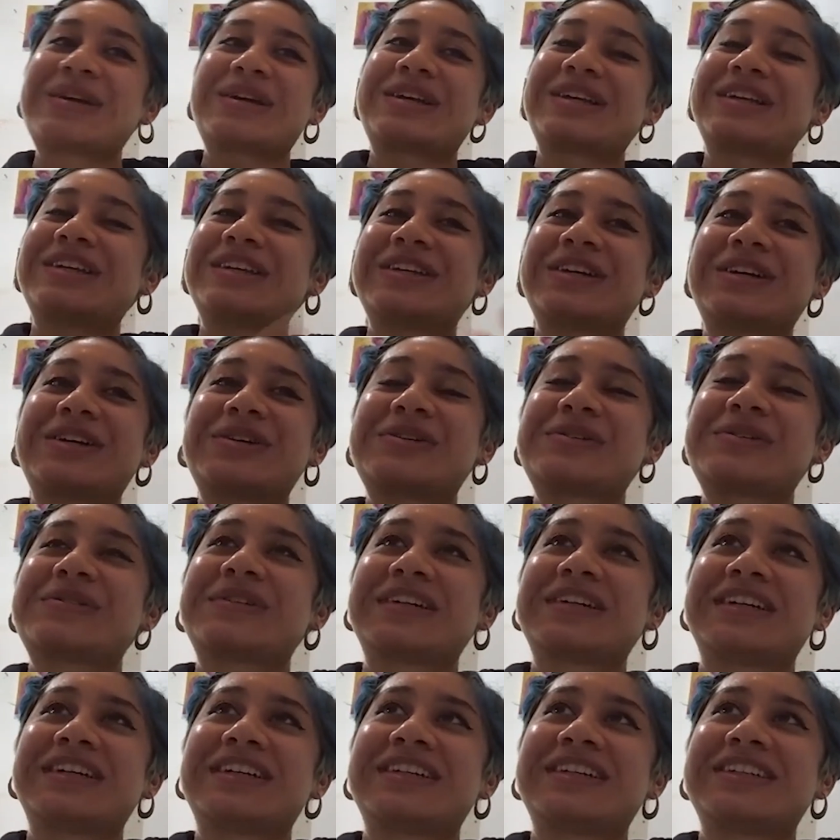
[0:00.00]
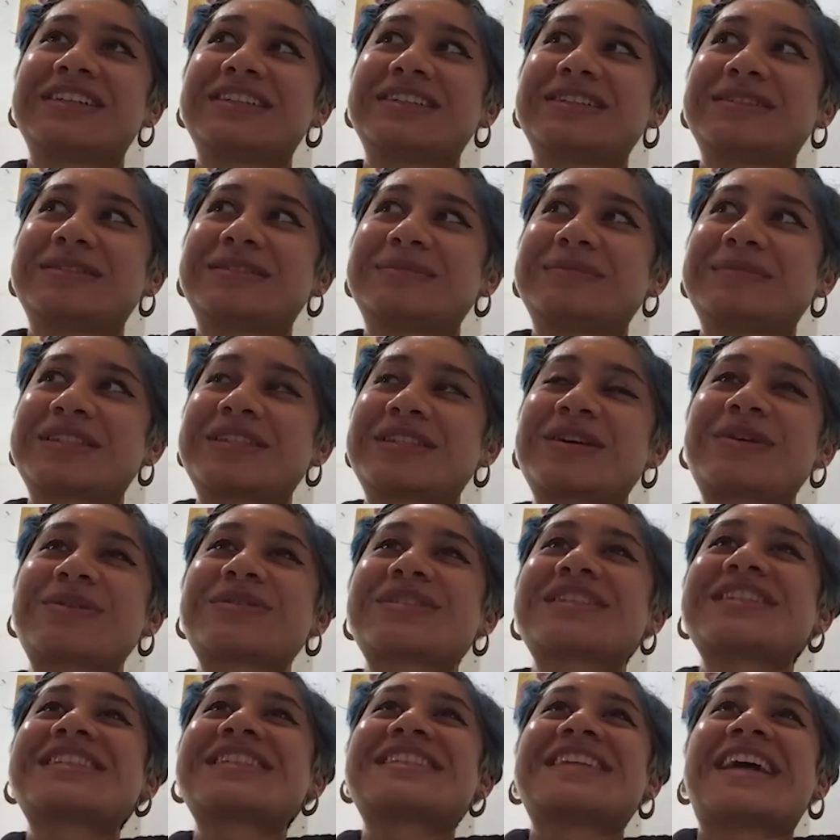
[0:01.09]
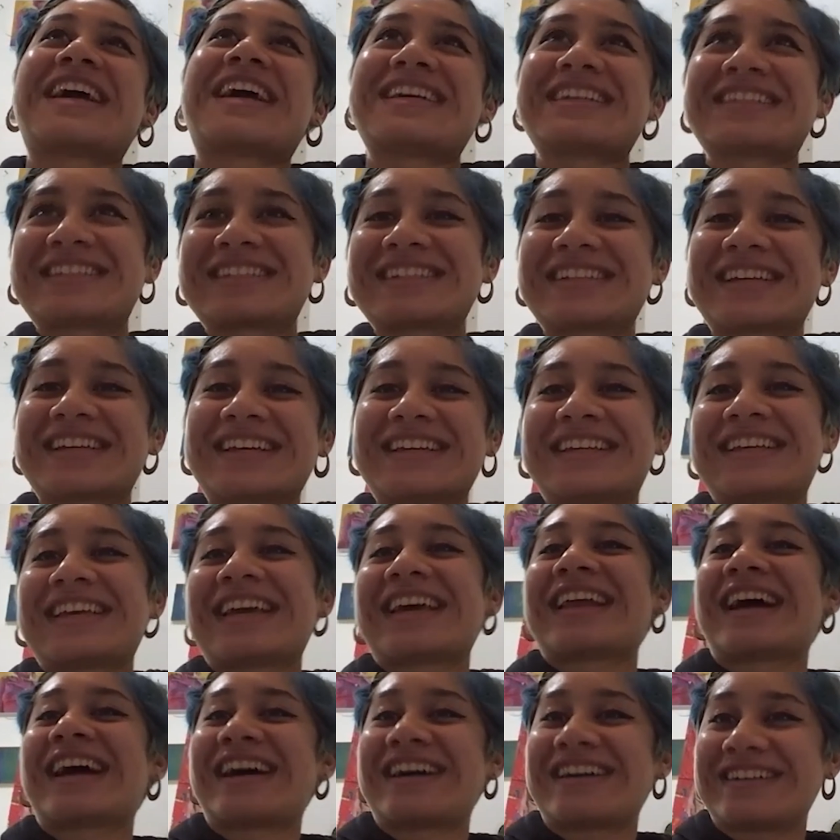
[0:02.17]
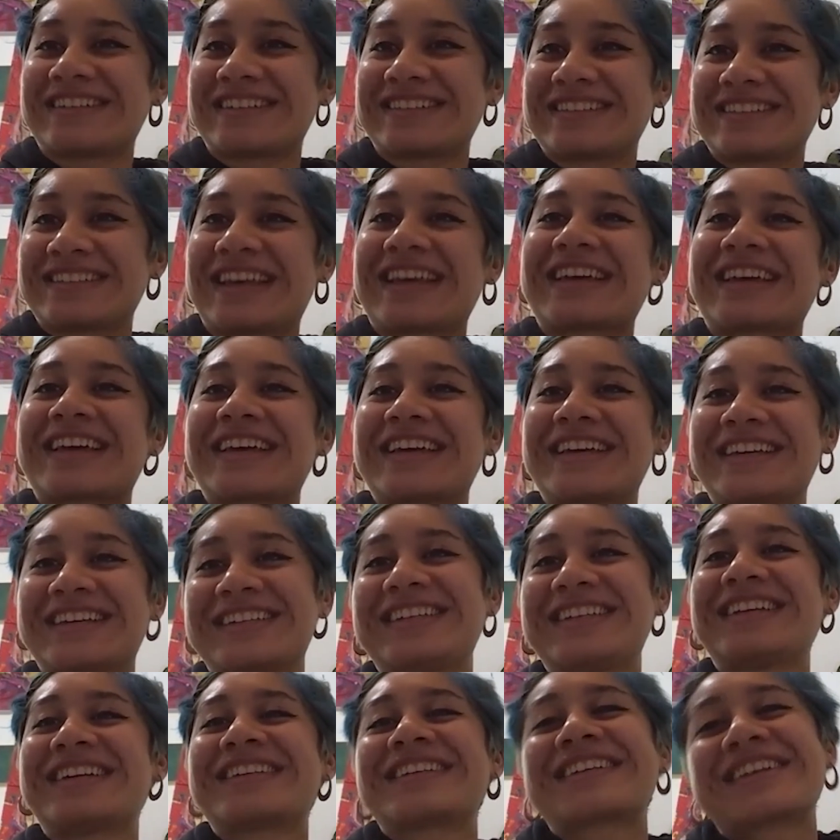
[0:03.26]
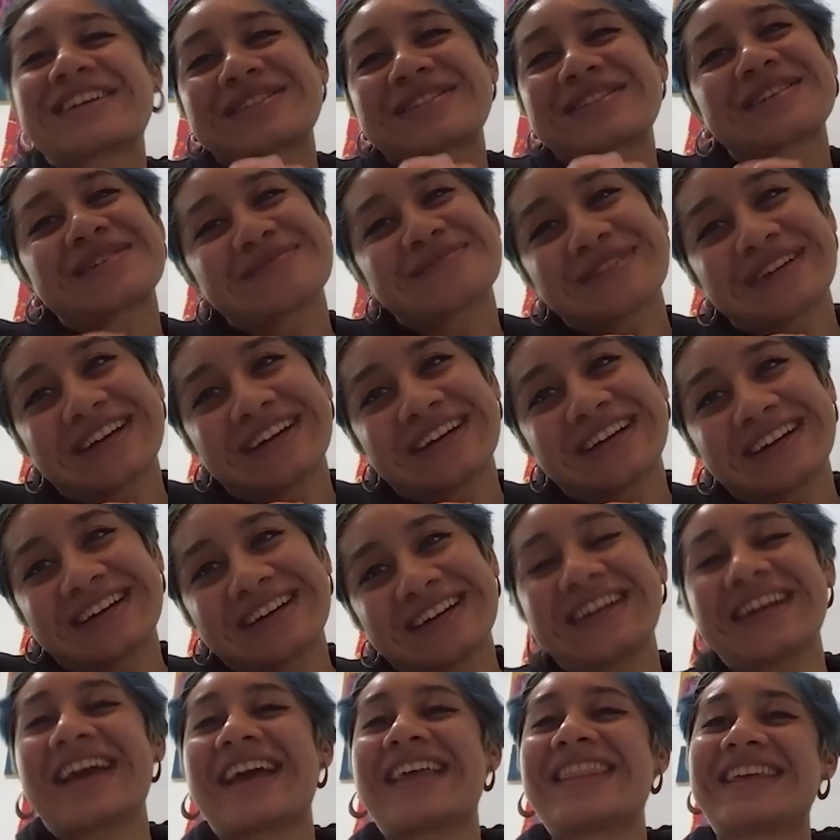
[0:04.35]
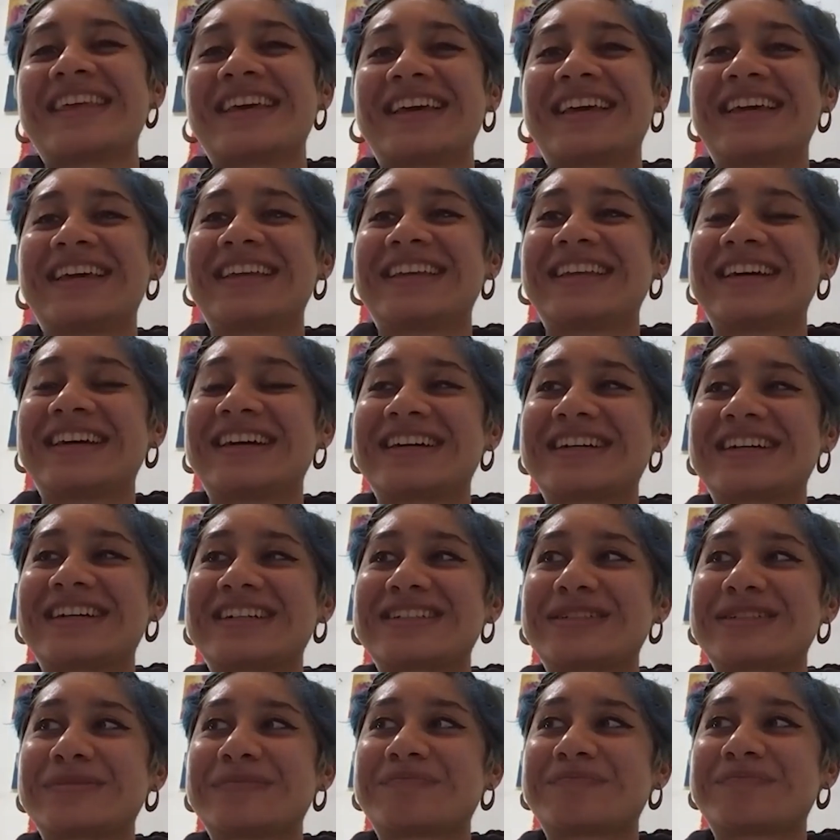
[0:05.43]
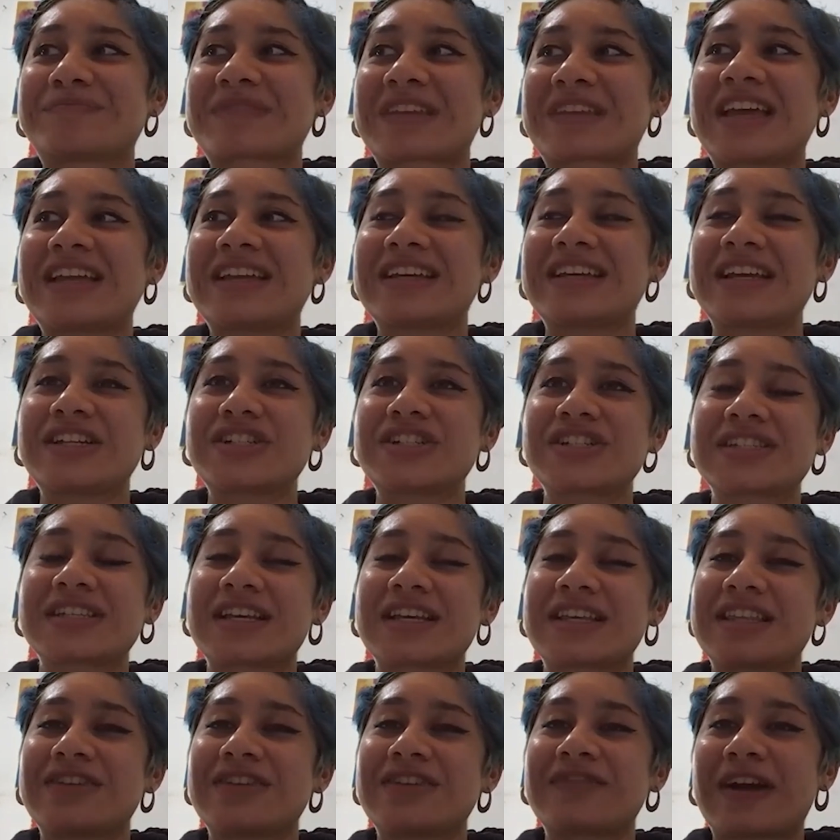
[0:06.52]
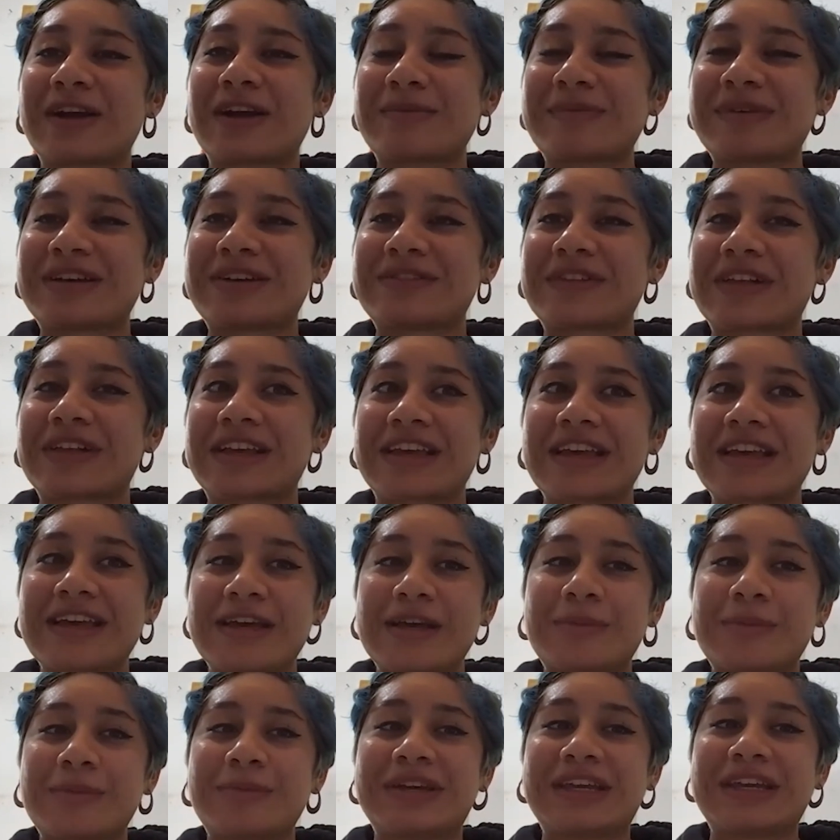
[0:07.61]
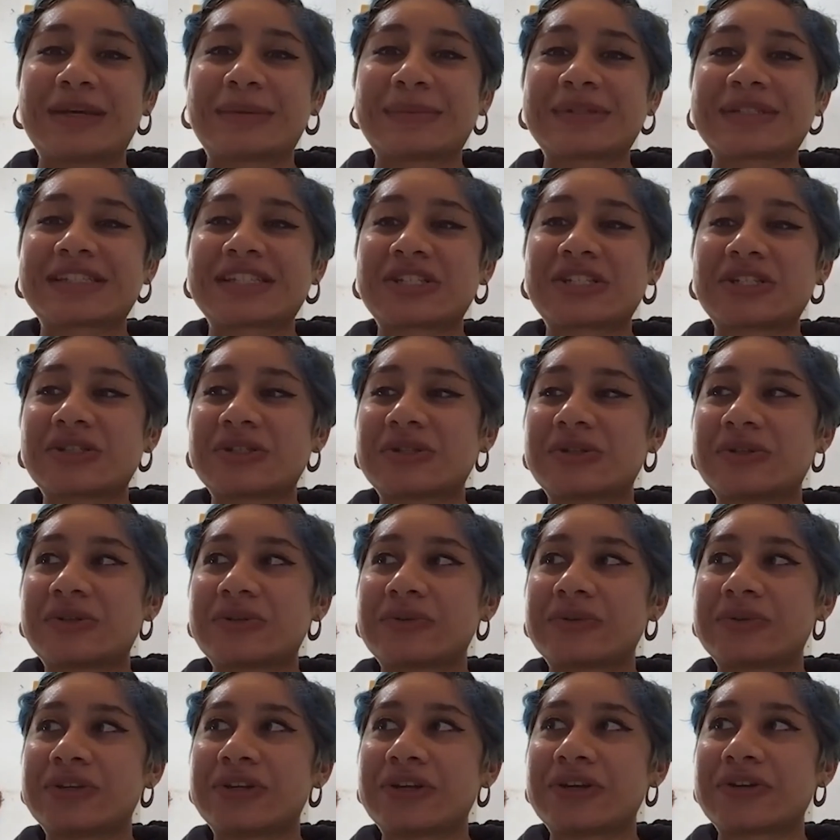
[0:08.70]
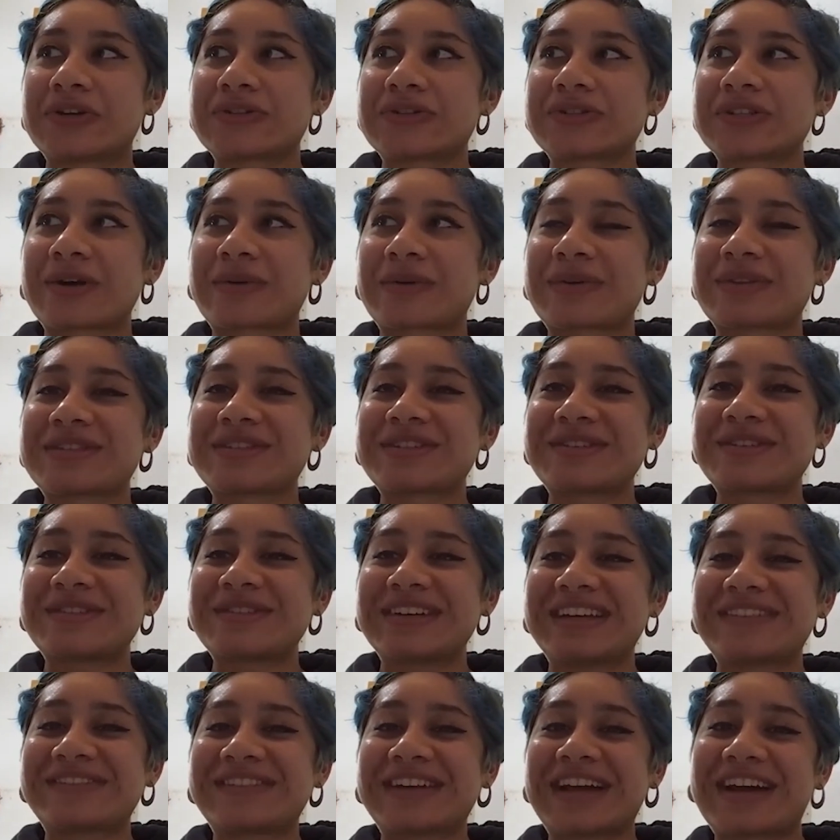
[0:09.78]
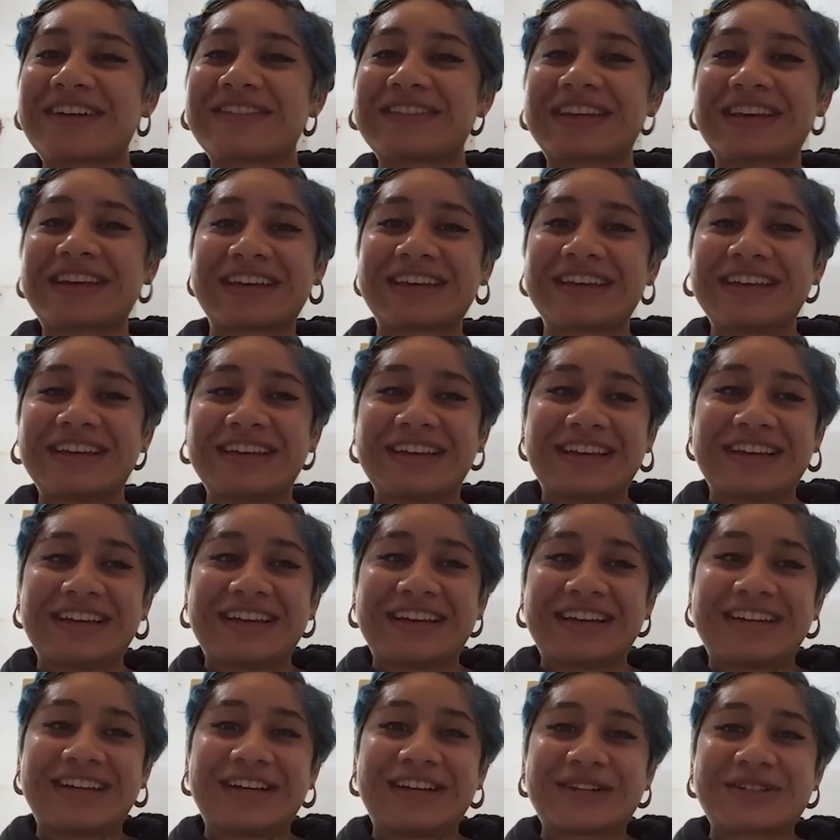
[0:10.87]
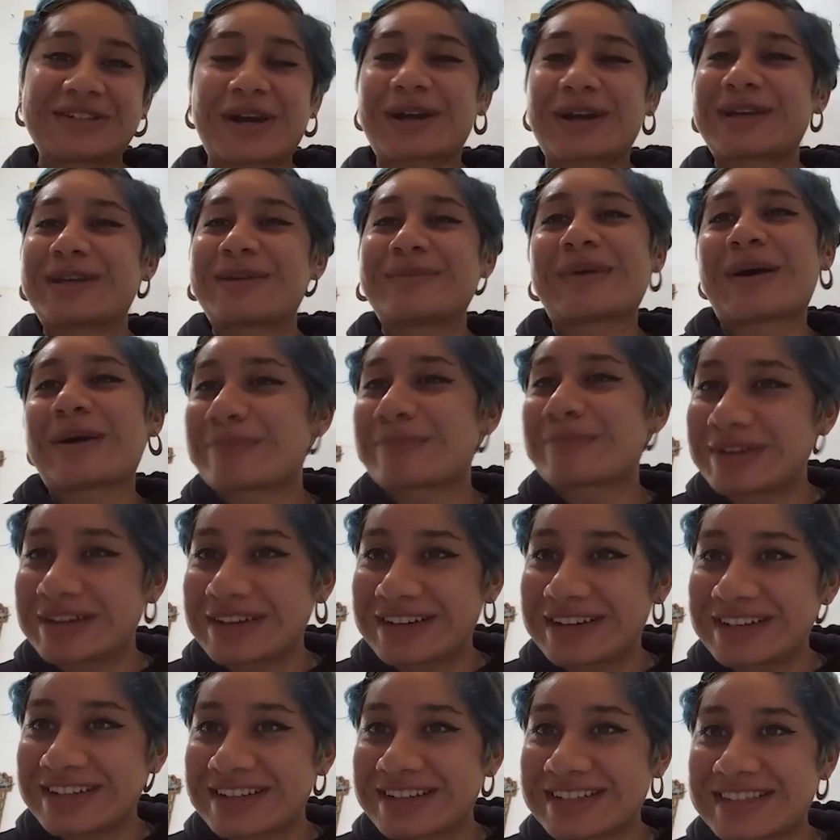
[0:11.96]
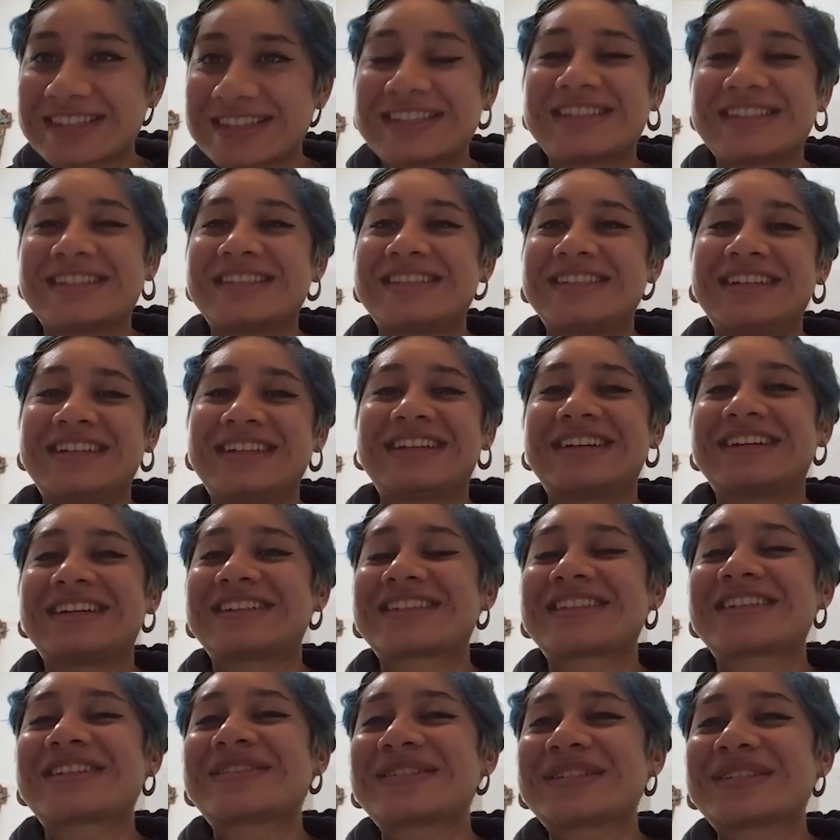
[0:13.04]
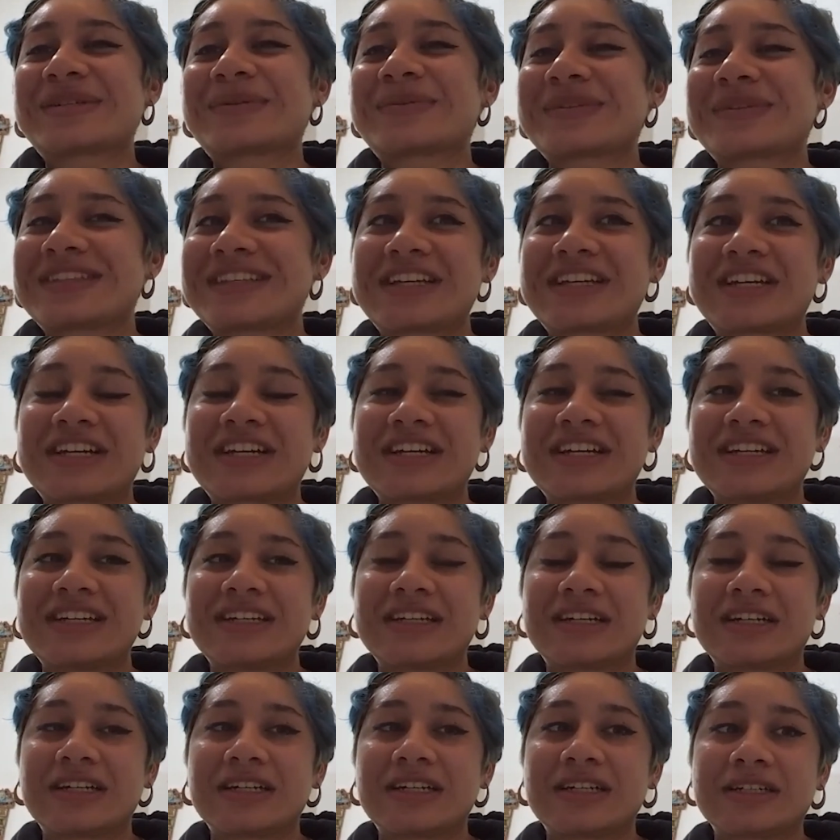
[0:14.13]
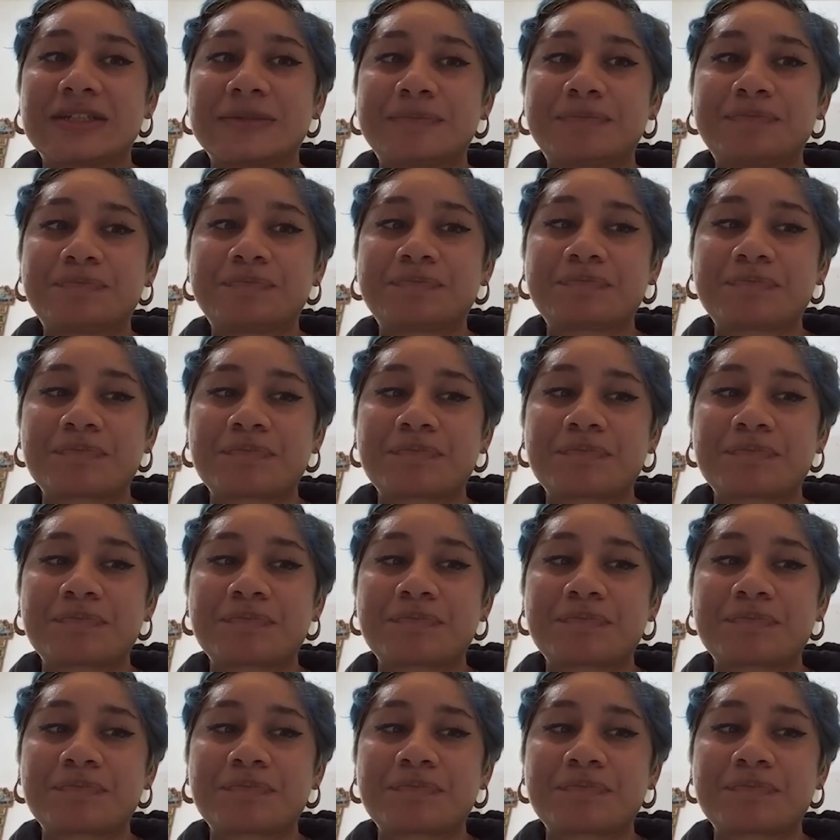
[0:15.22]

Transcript: you know, um, so it was just nice to like get out, like, you know, go somewhere. And then, um, and again, just like the environment of like being able to, you know, talk with Dewey, and we have like, you know, talking about books, and, you know, so it was a really good um,